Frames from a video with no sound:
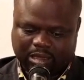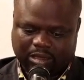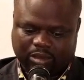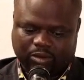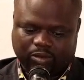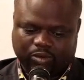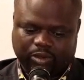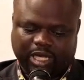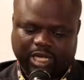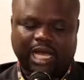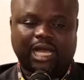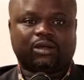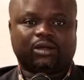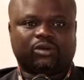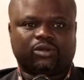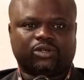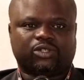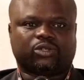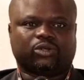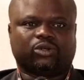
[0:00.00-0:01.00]
We are
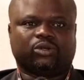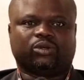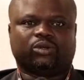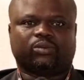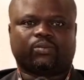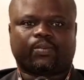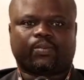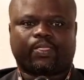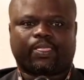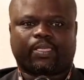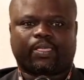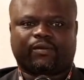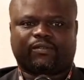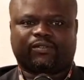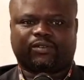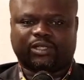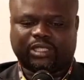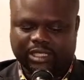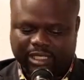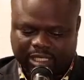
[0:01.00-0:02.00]
also, for
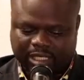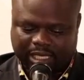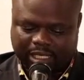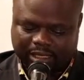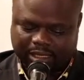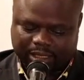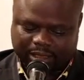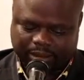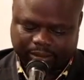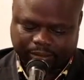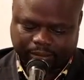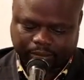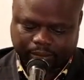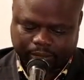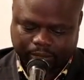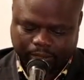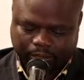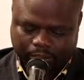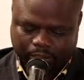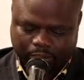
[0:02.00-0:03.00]
instance,
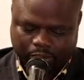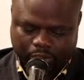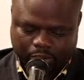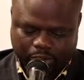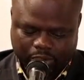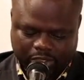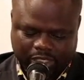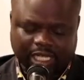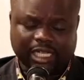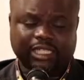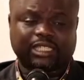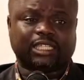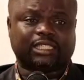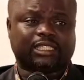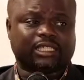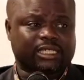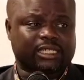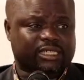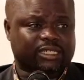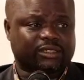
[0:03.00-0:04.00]
started
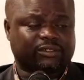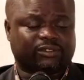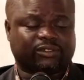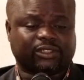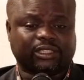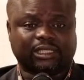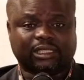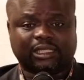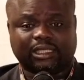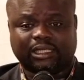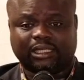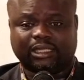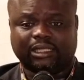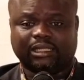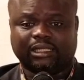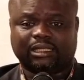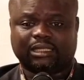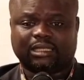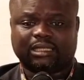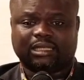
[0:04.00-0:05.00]
receiving the,
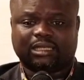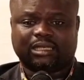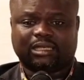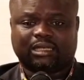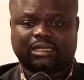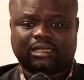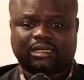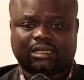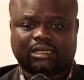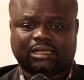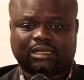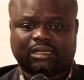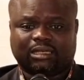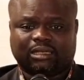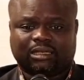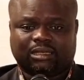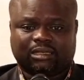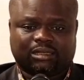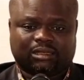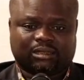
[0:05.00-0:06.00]

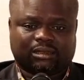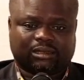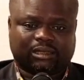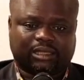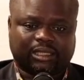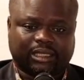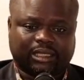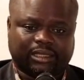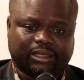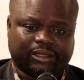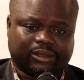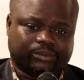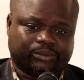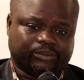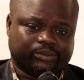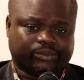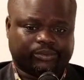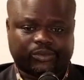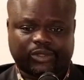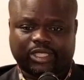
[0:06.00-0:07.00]
the,
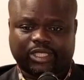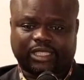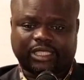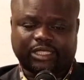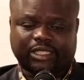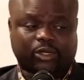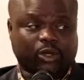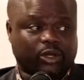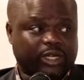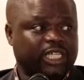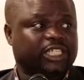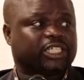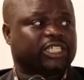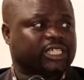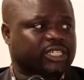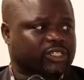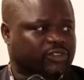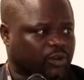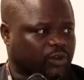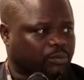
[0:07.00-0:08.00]
the
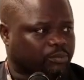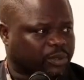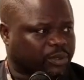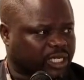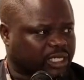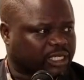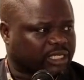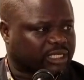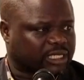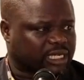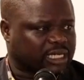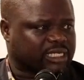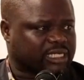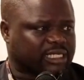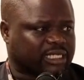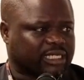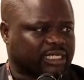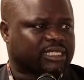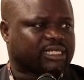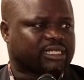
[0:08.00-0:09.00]
donations from big
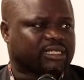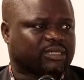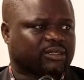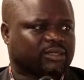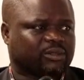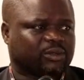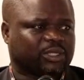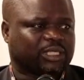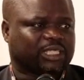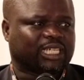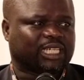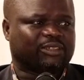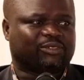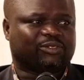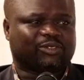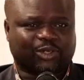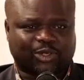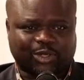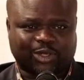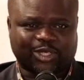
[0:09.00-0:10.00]
industries, which I
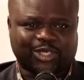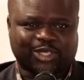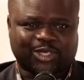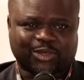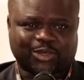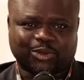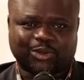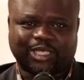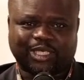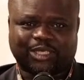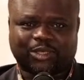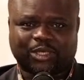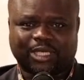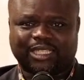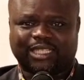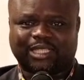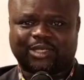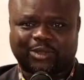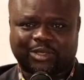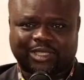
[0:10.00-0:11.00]
forgot to actually
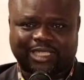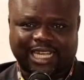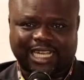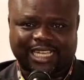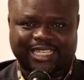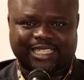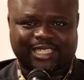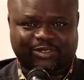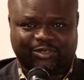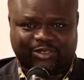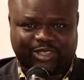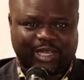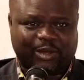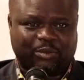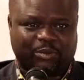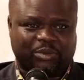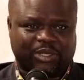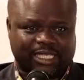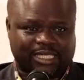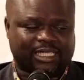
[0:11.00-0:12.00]
recognize if they are
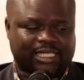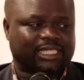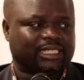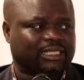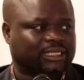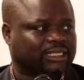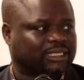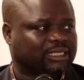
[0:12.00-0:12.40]
present.